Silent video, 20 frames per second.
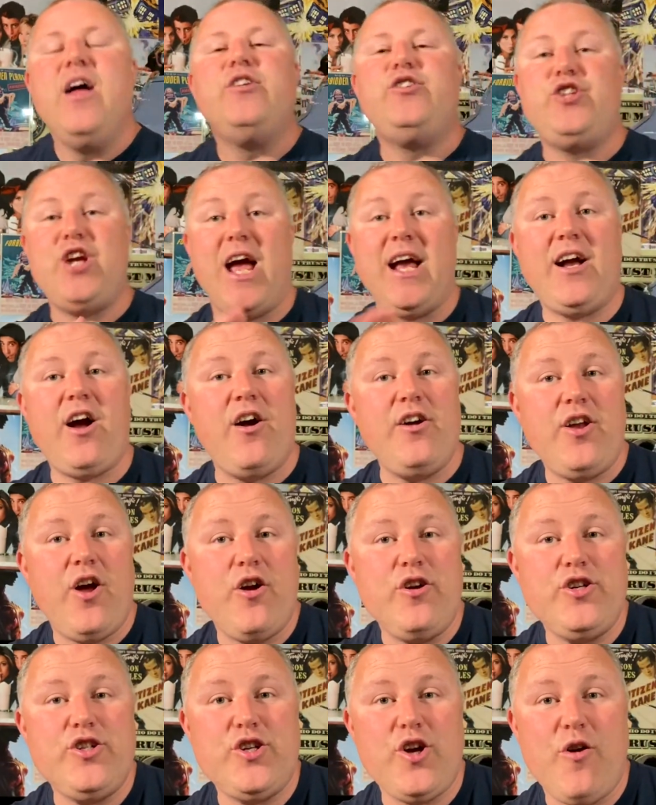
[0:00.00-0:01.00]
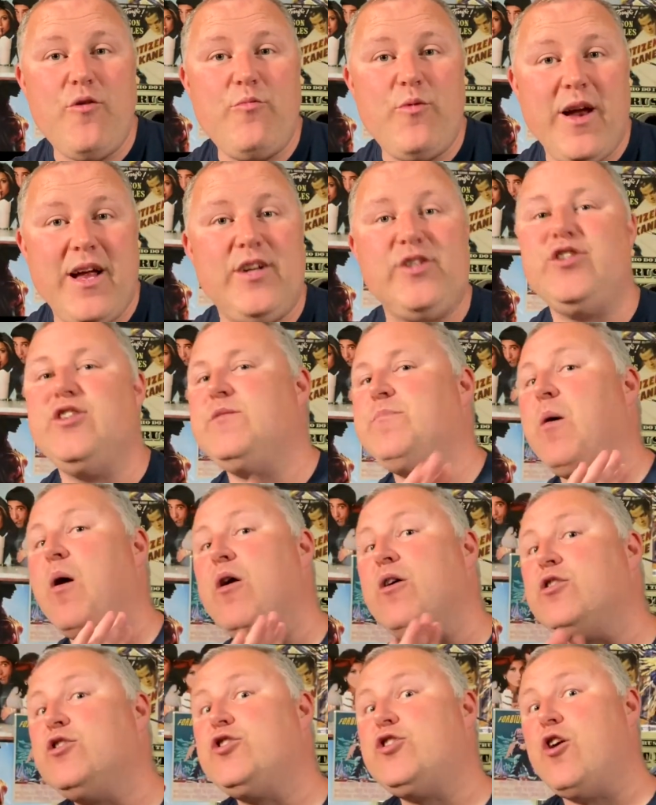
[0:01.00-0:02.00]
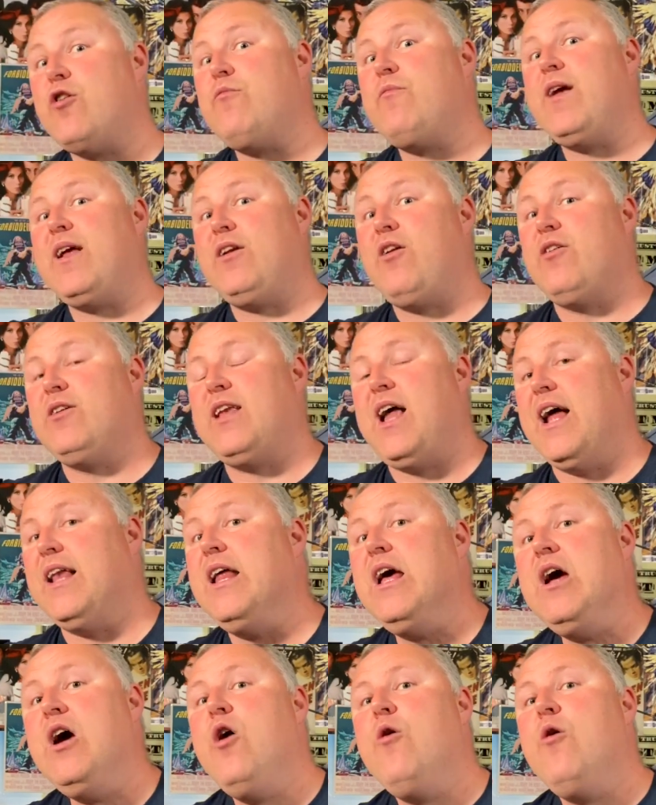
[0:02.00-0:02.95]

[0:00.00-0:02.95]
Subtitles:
check out her showreel. She's put her showreel online,